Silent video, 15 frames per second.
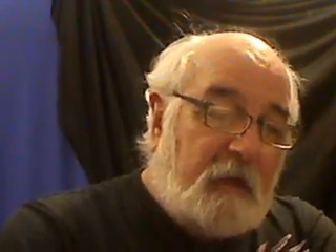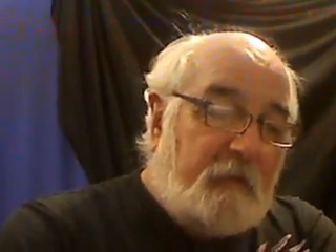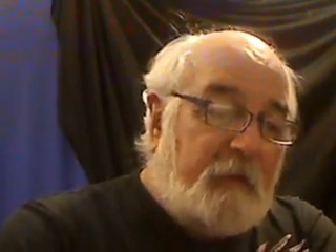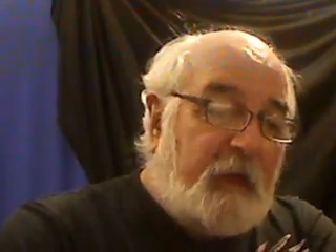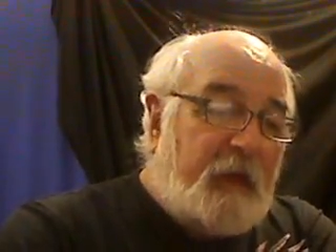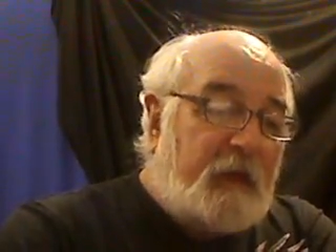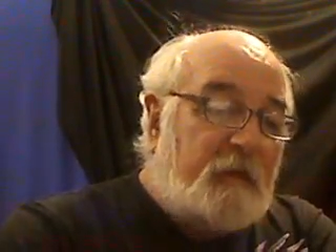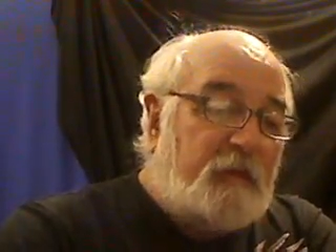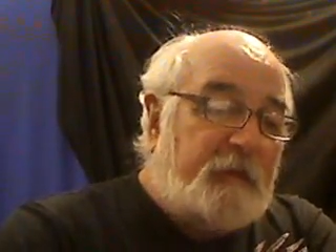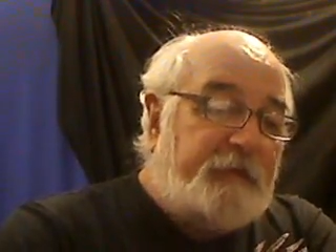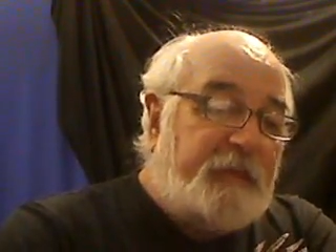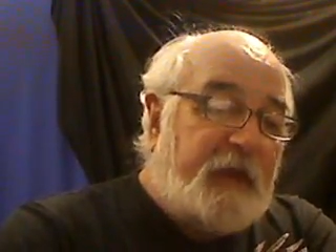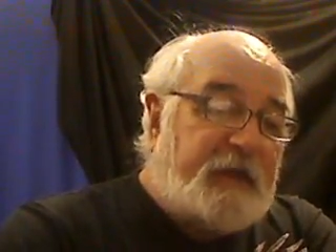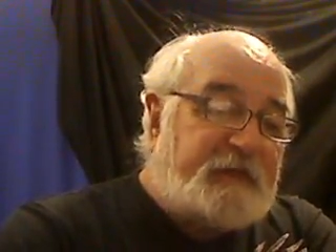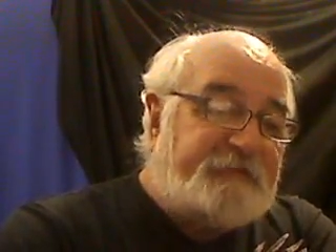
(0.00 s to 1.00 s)
Matter would
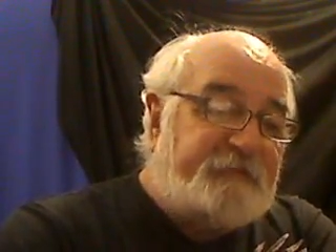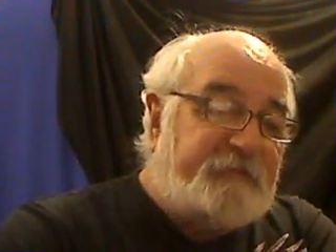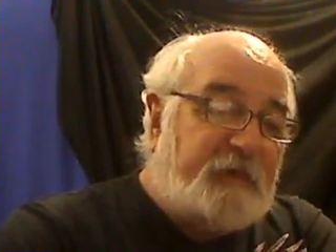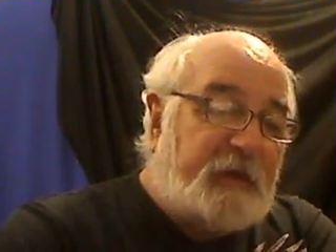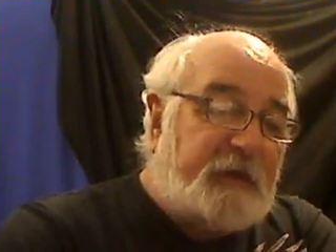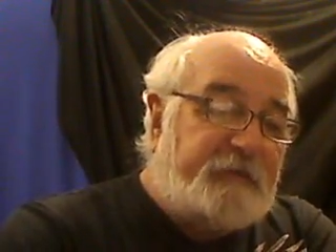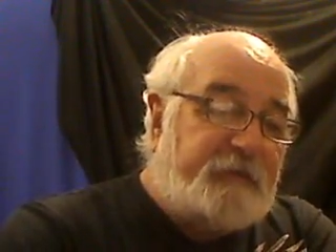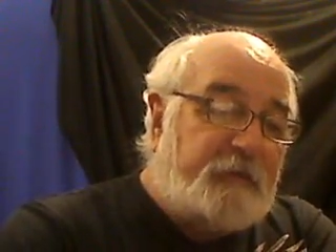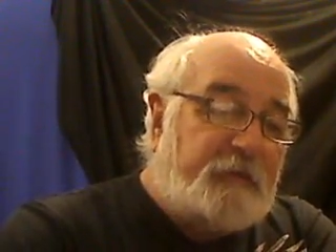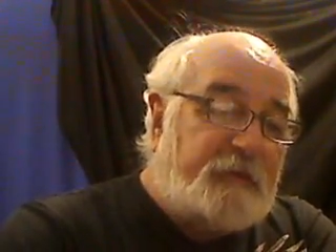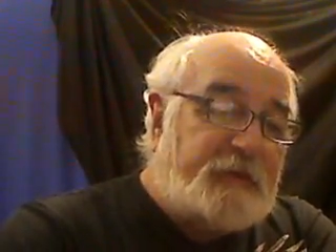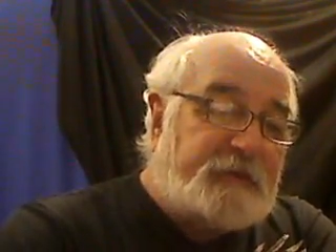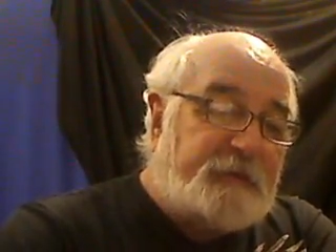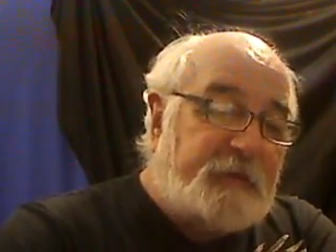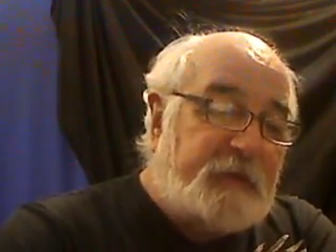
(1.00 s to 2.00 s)
pass freely through
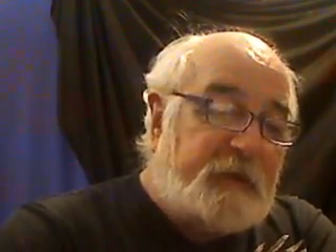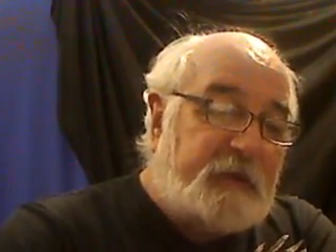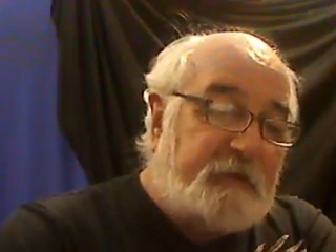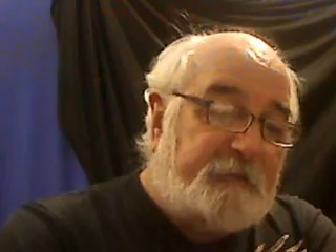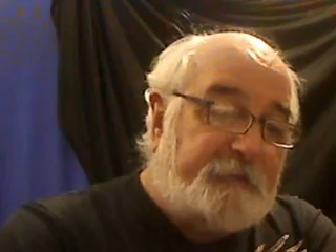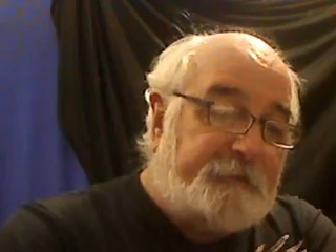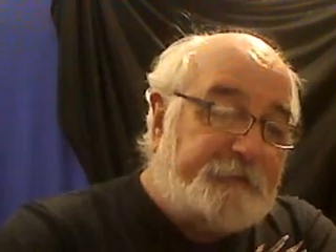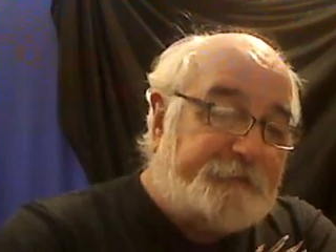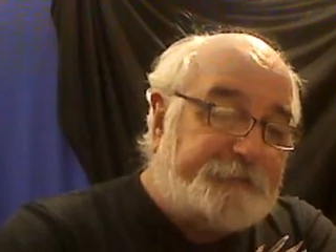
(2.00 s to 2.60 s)
this medium.